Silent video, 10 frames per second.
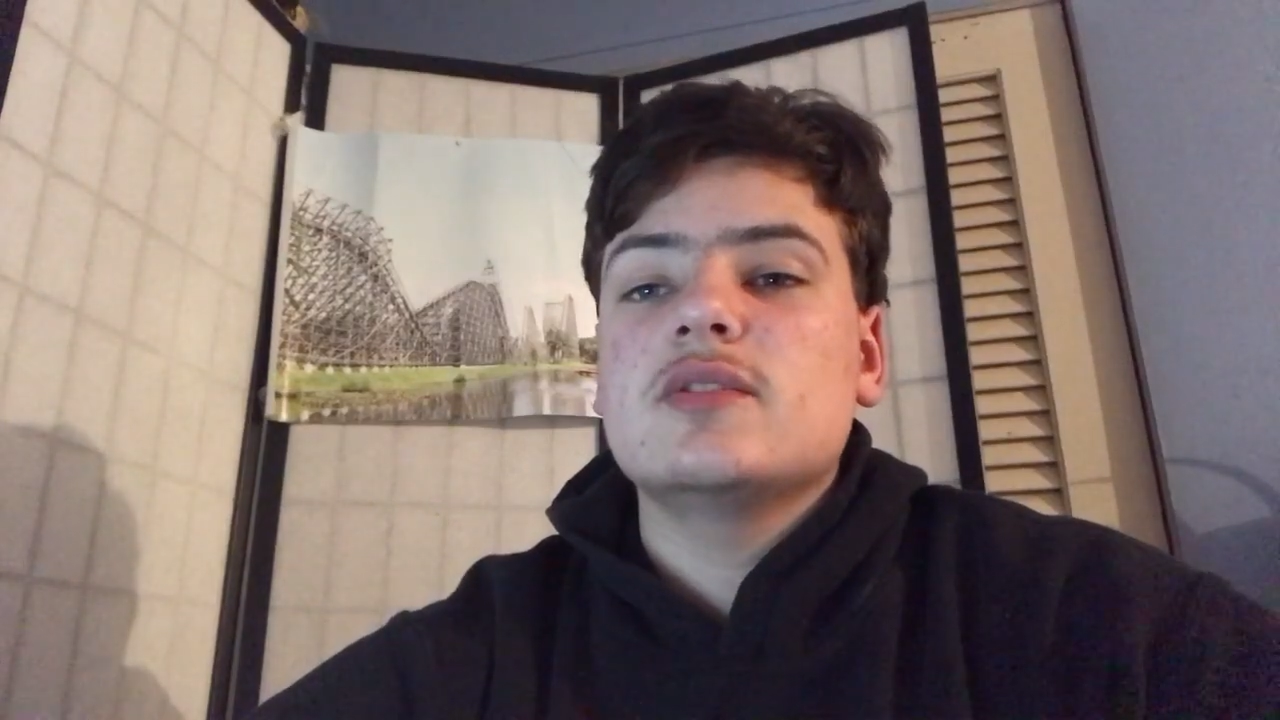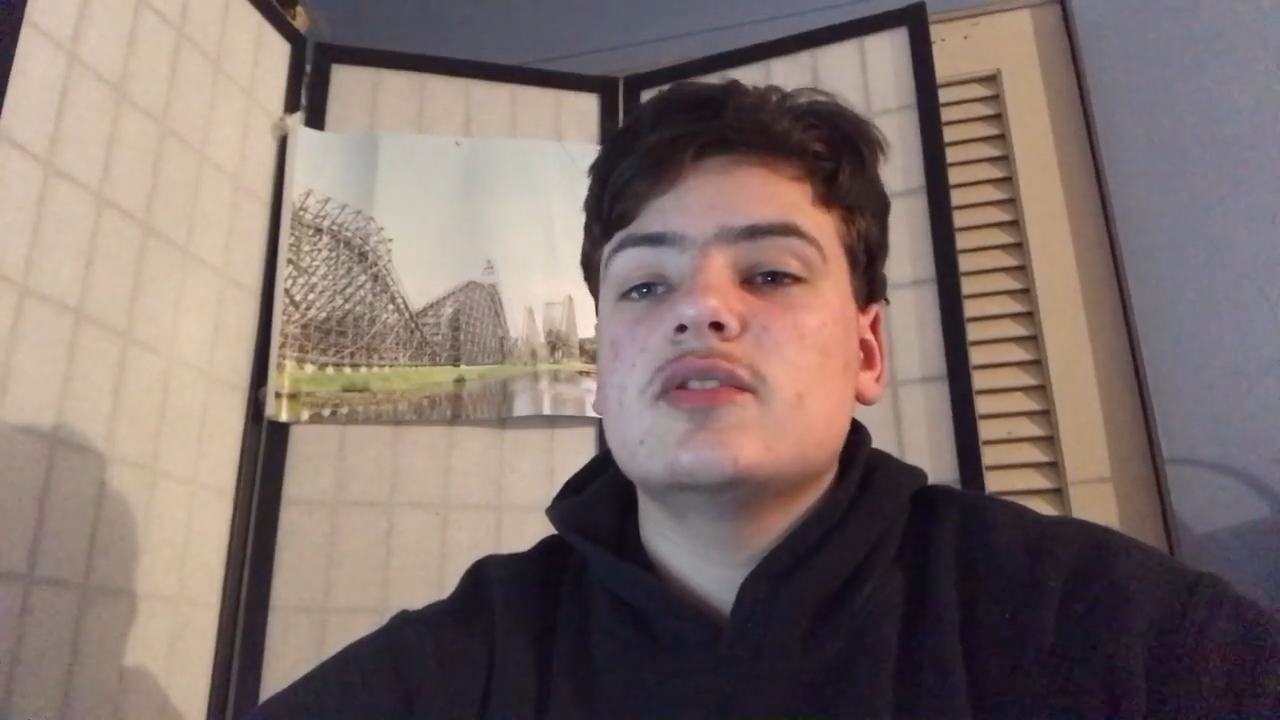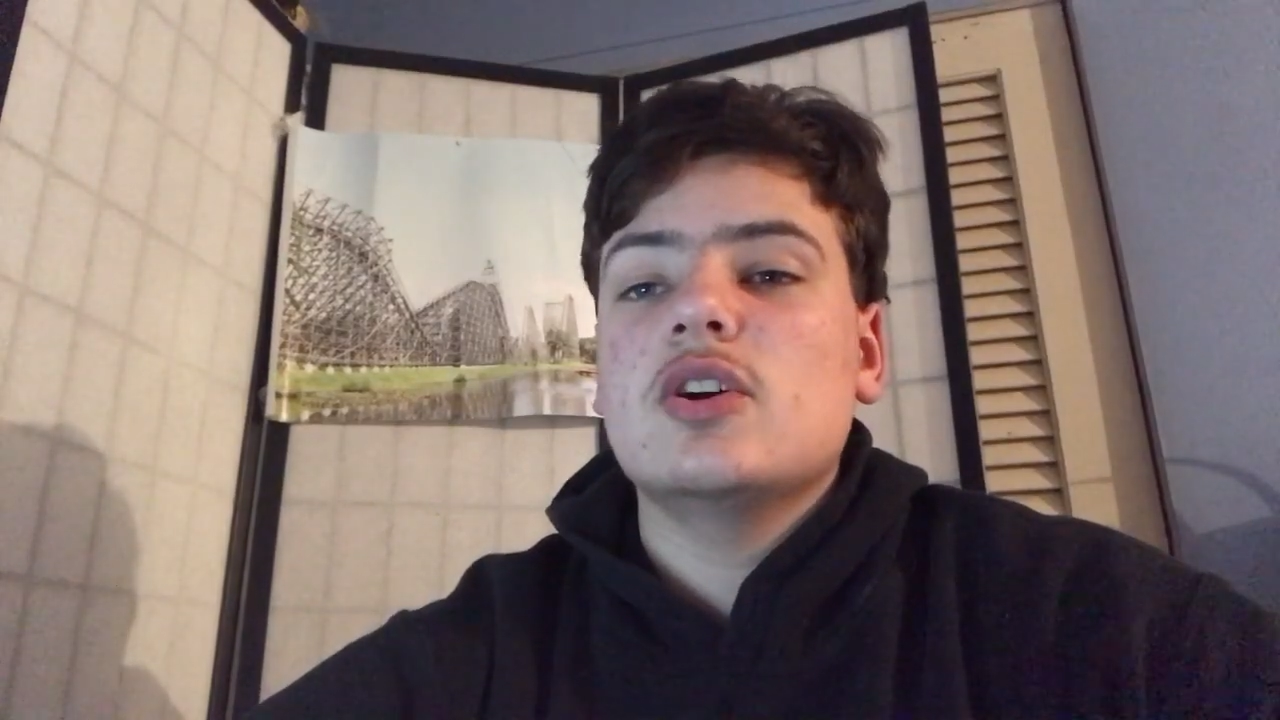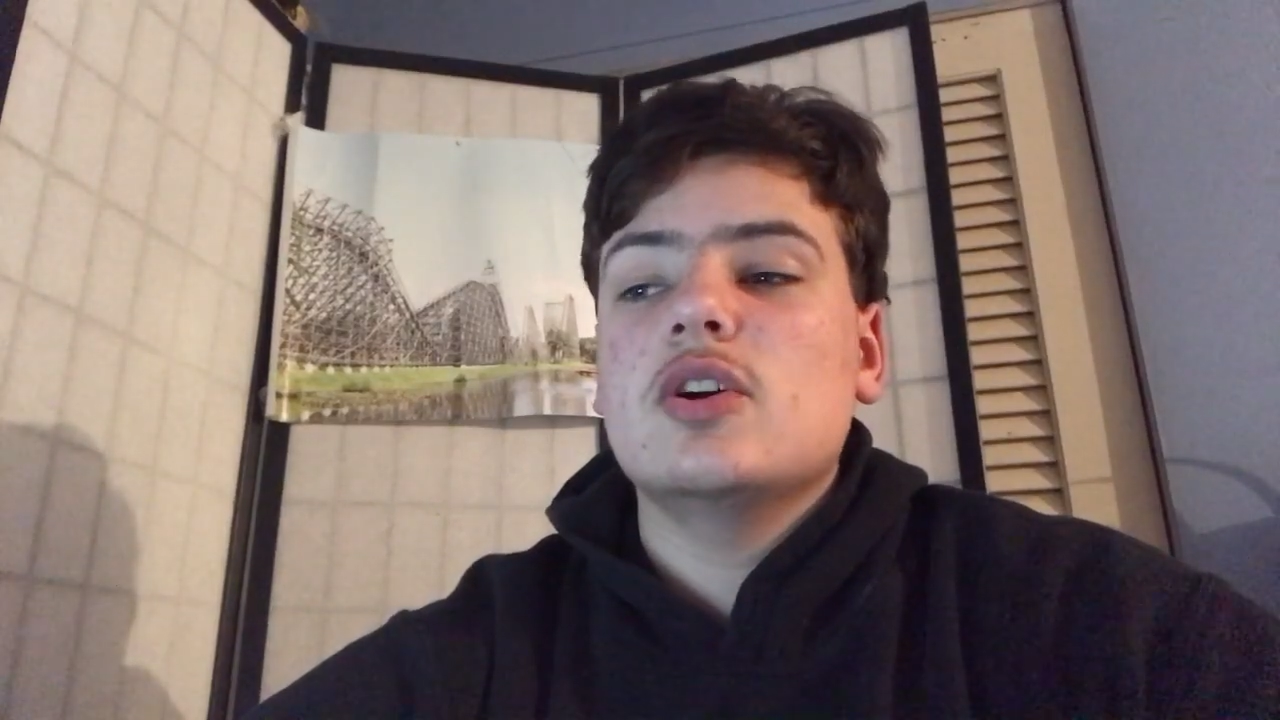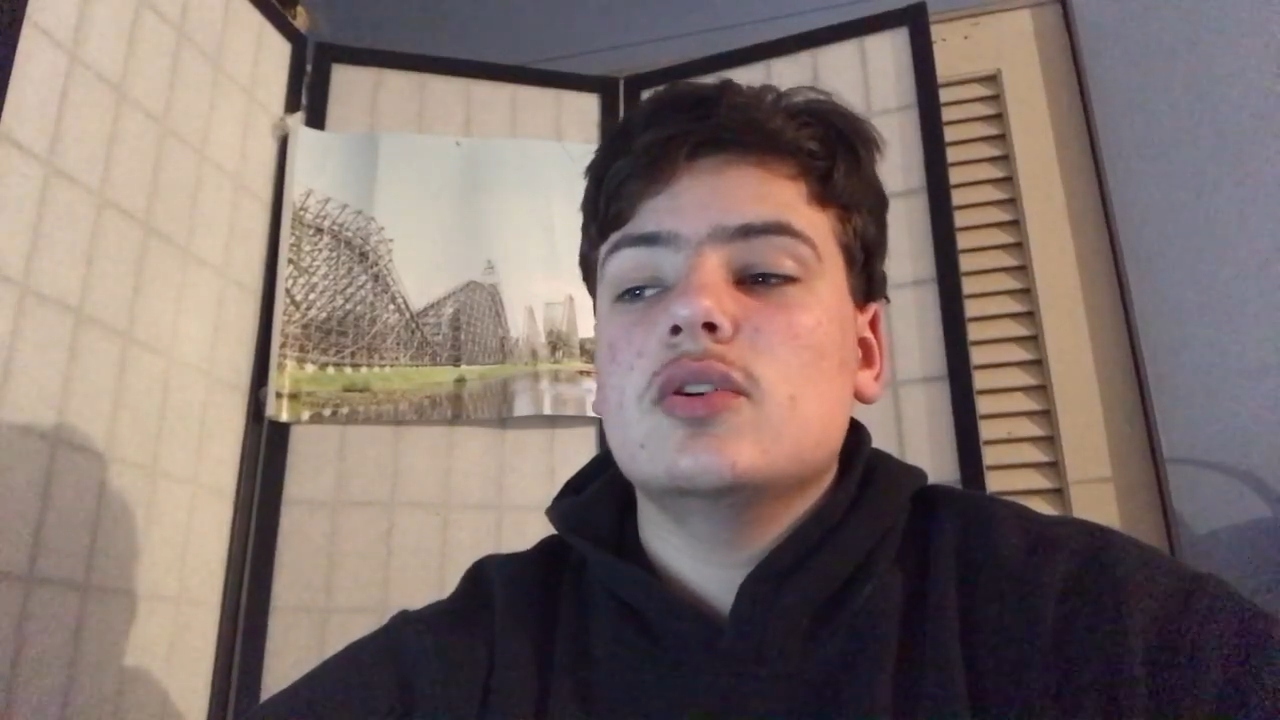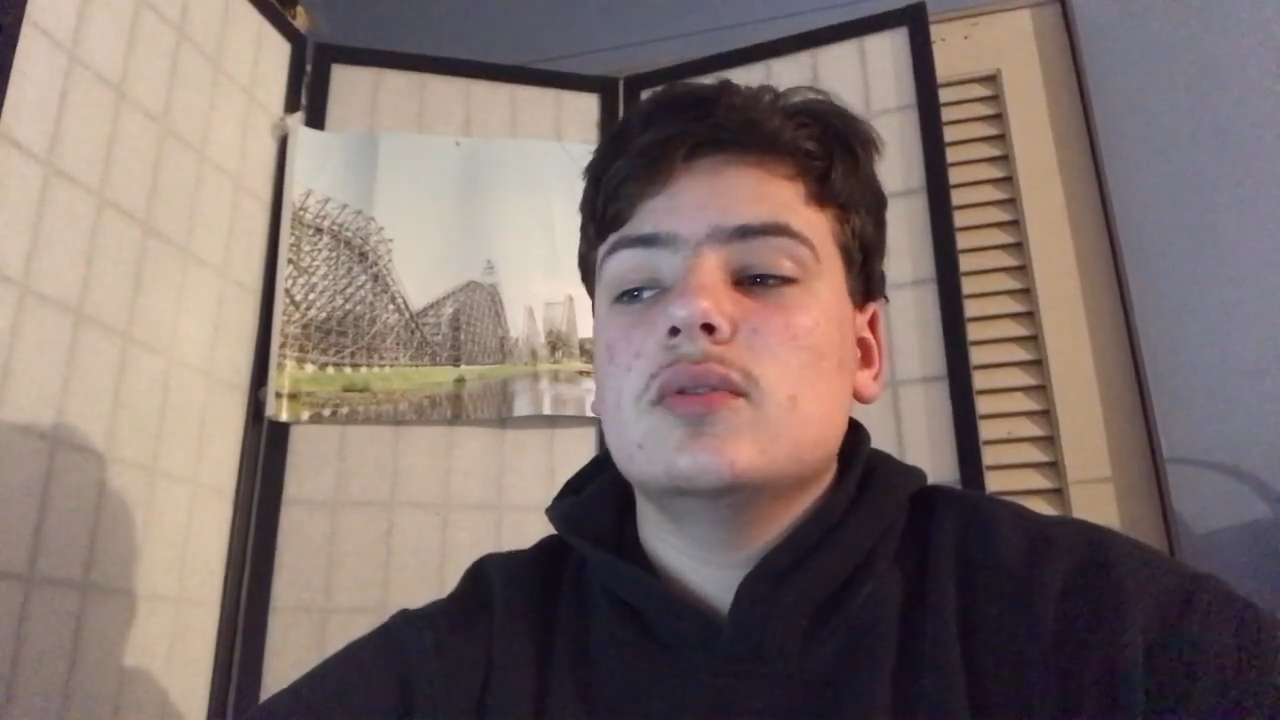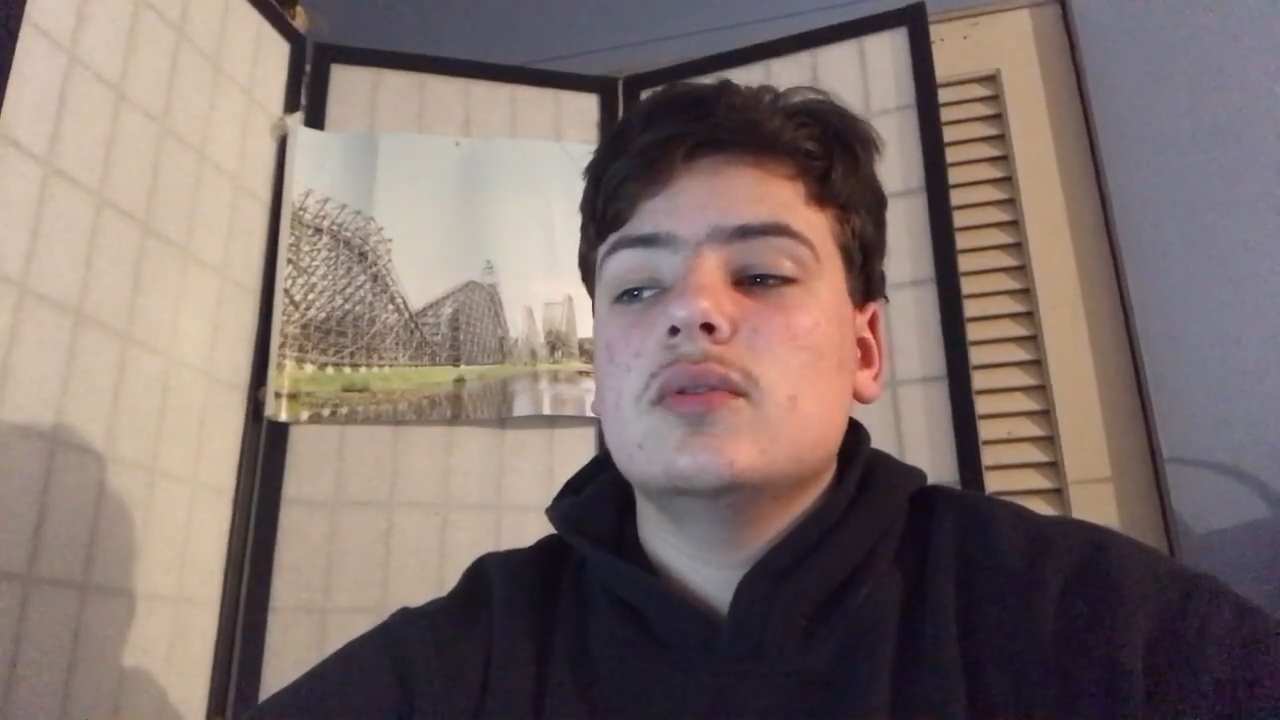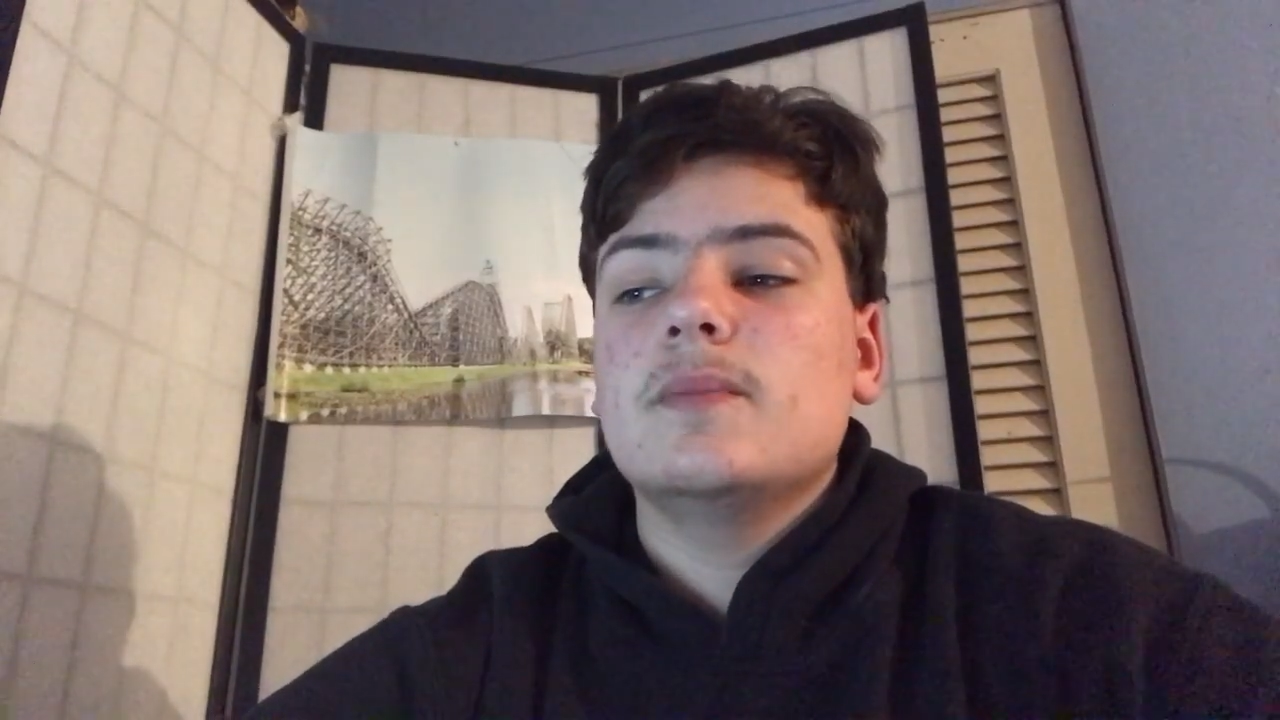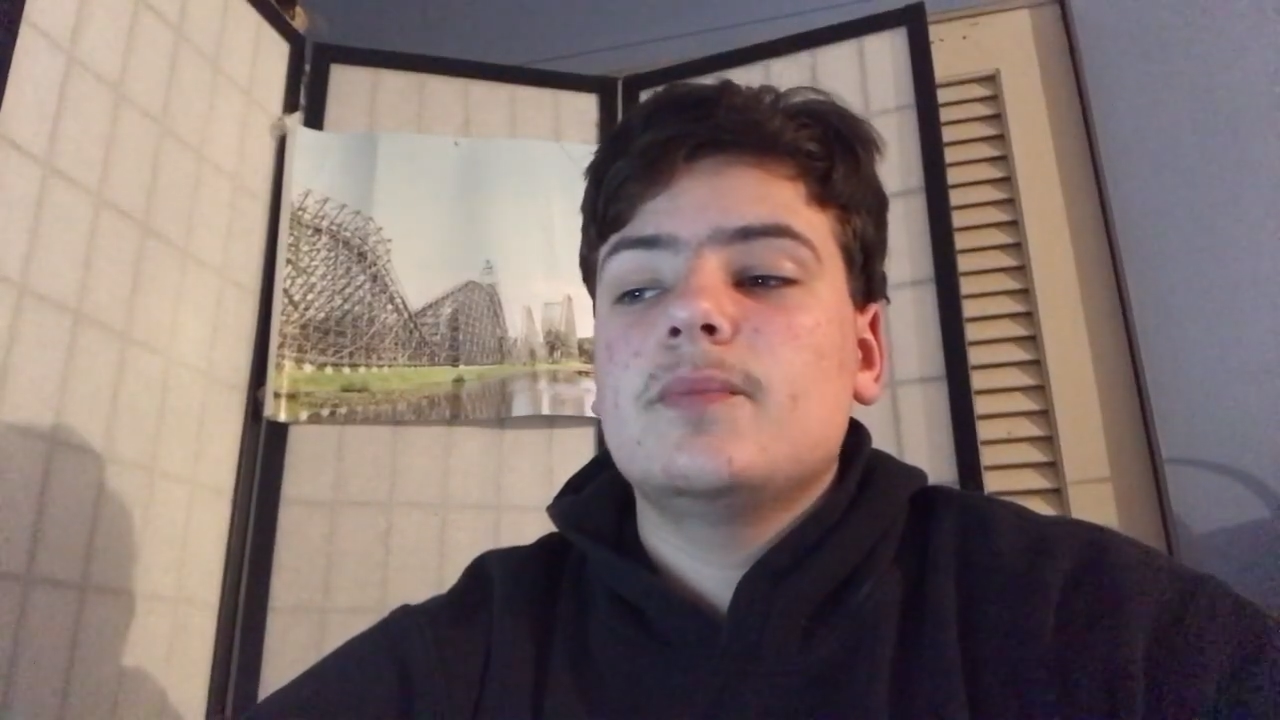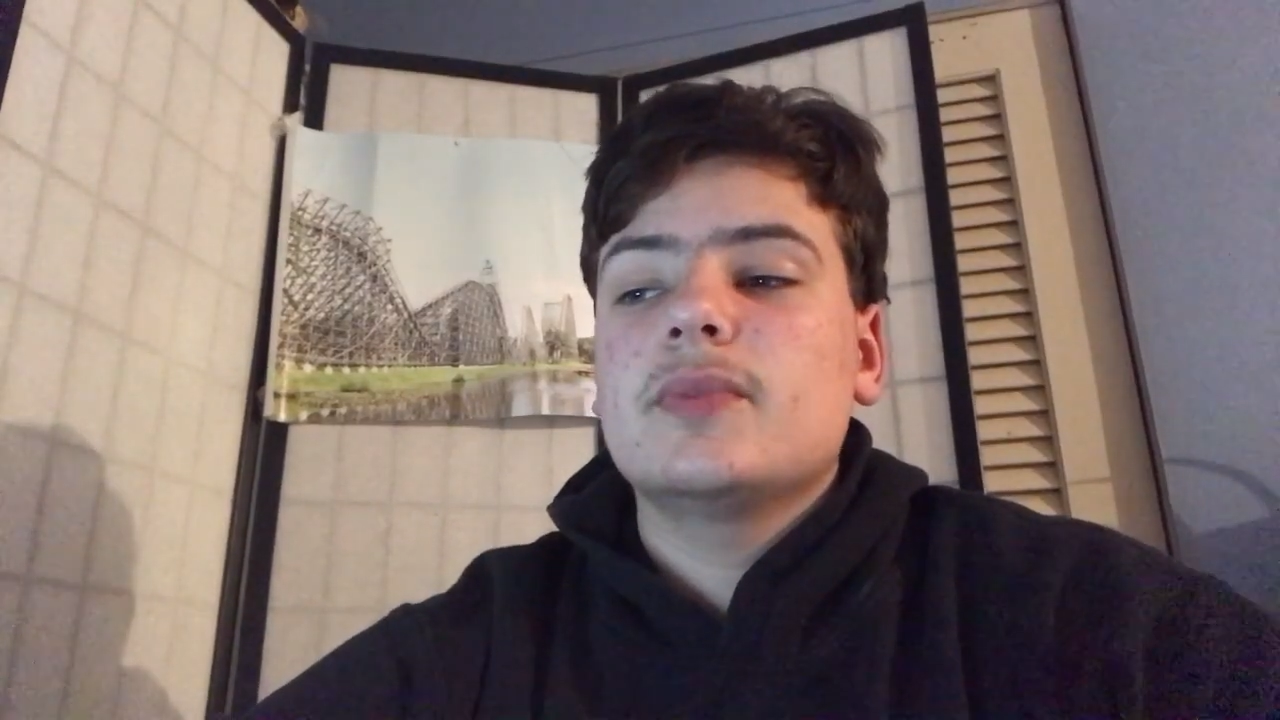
So